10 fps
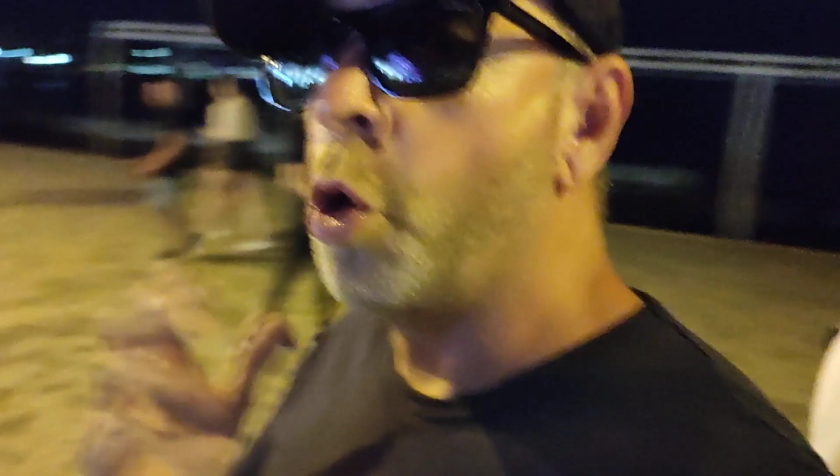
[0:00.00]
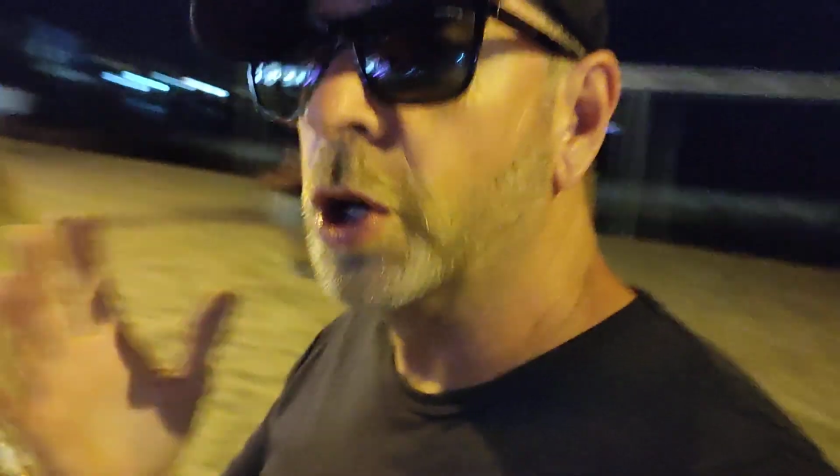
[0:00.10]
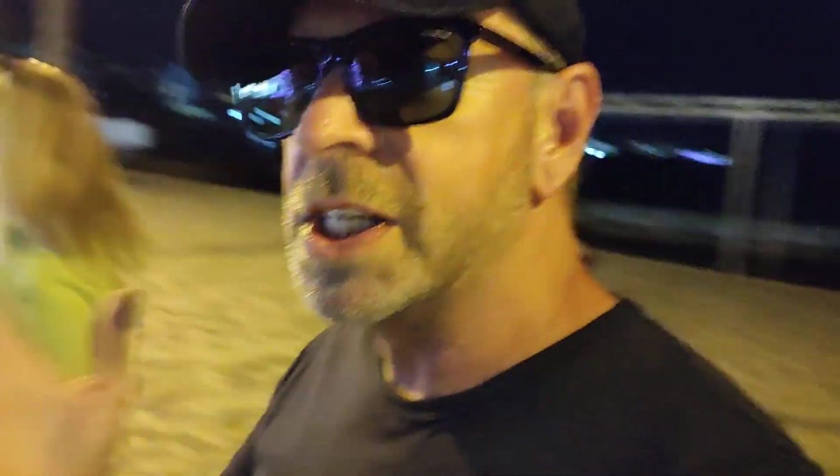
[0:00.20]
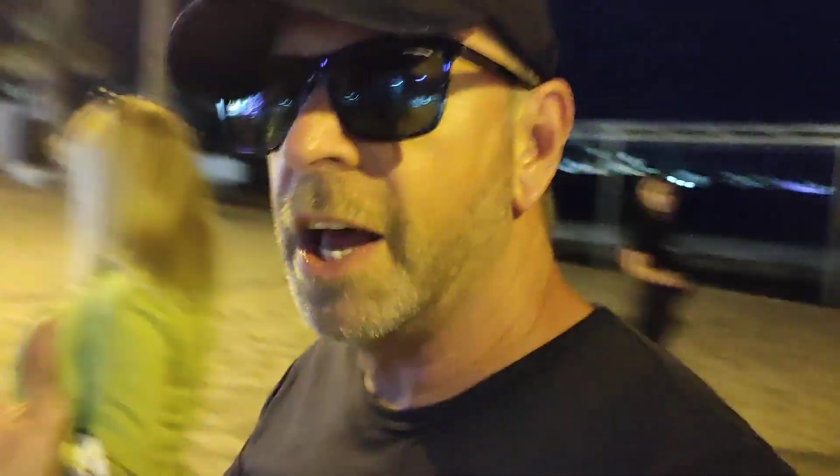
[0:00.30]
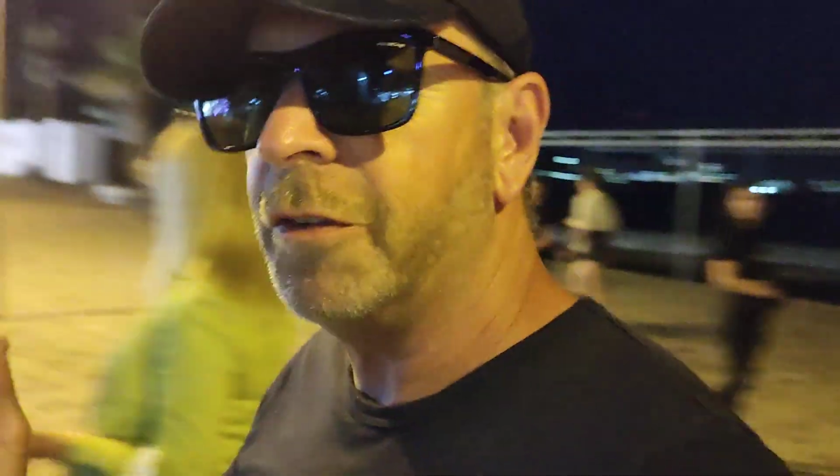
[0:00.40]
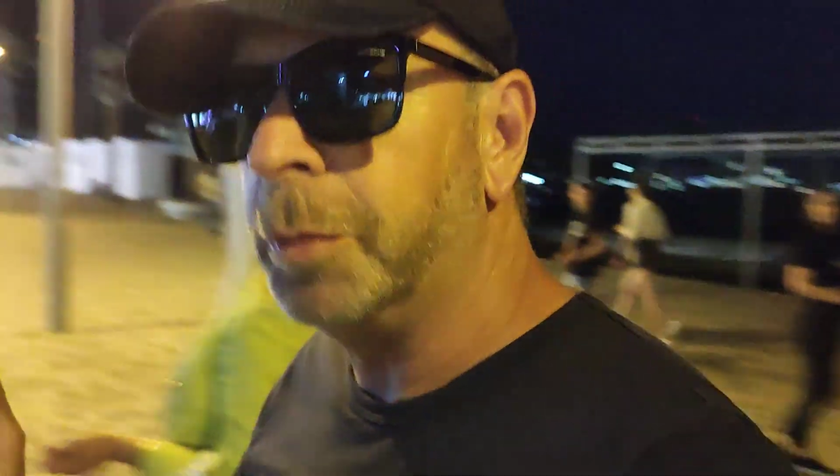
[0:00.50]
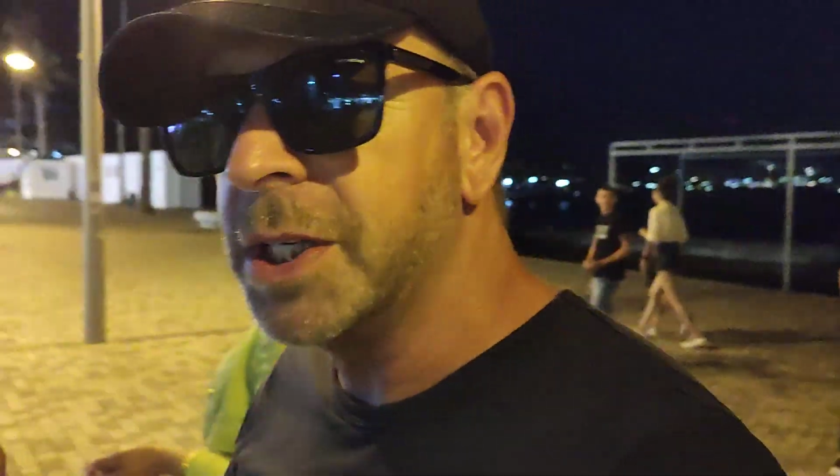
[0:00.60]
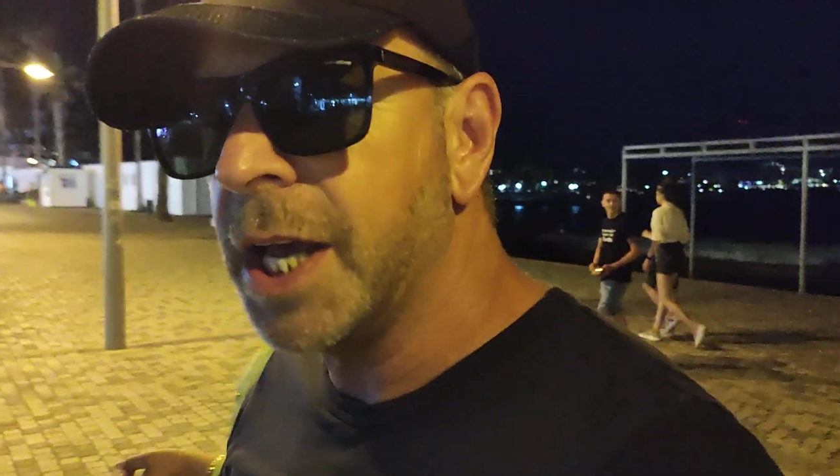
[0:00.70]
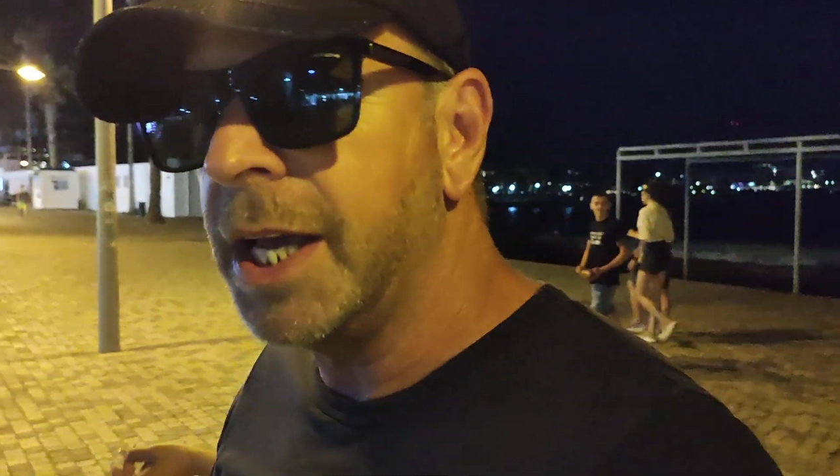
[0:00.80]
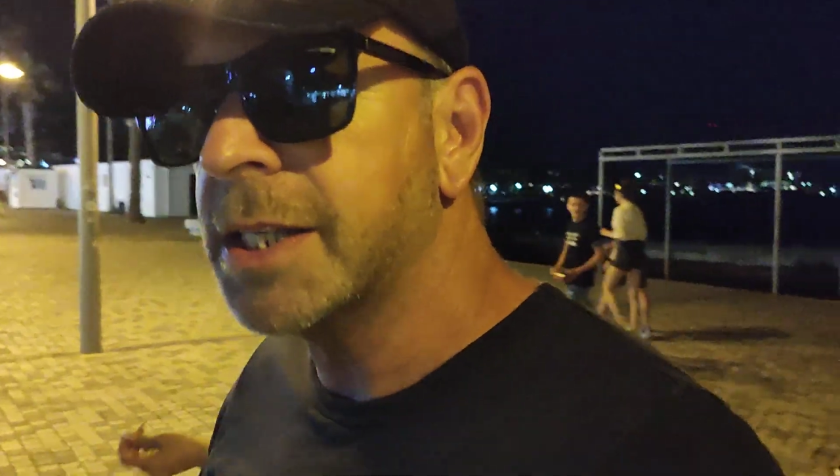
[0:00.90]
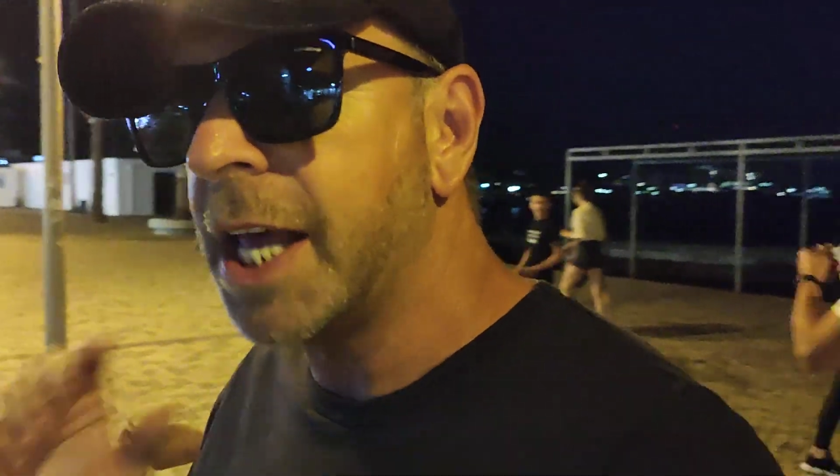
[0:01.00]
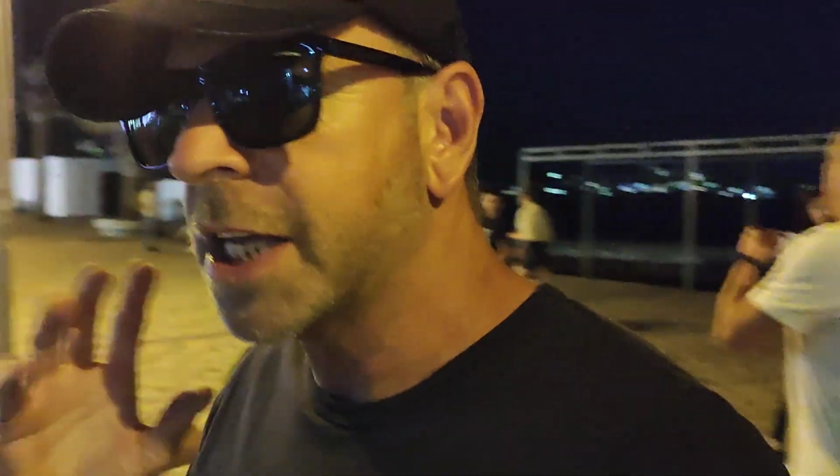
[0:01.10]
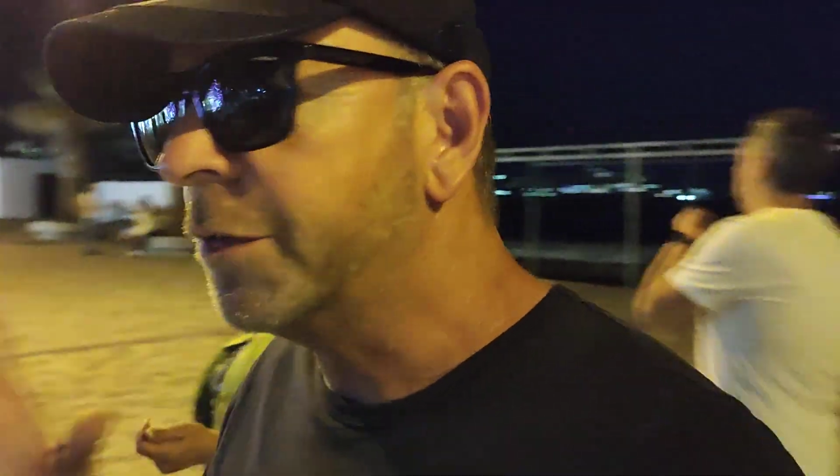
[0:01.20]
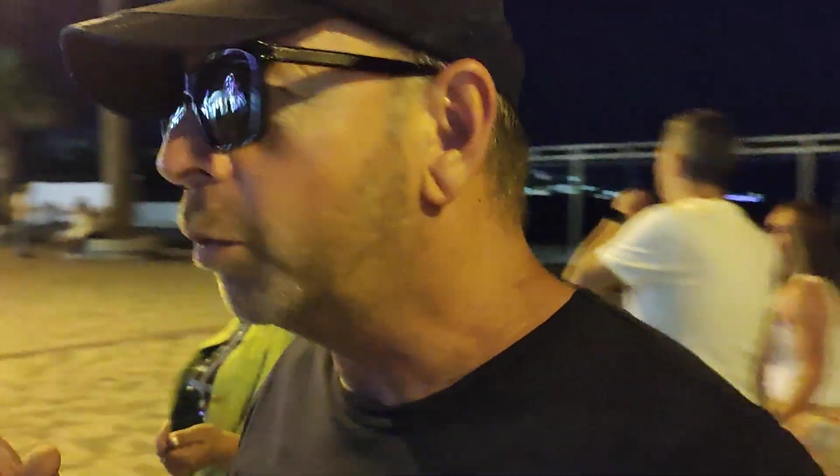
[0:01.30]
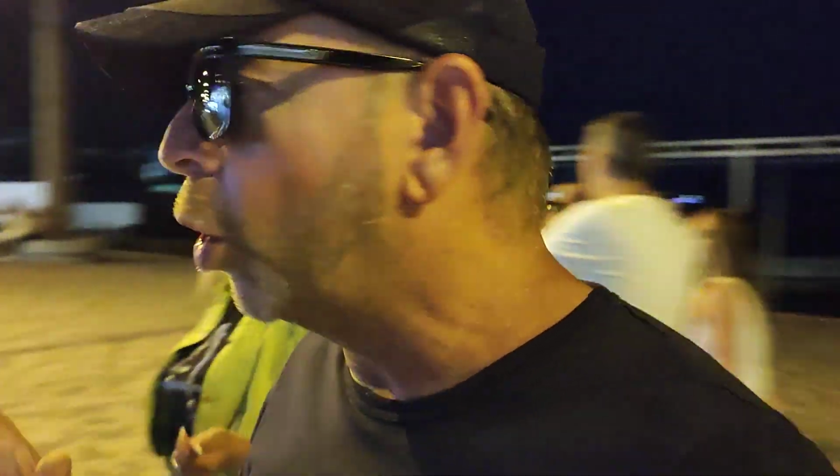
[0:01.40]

All that's left for me to say is thanks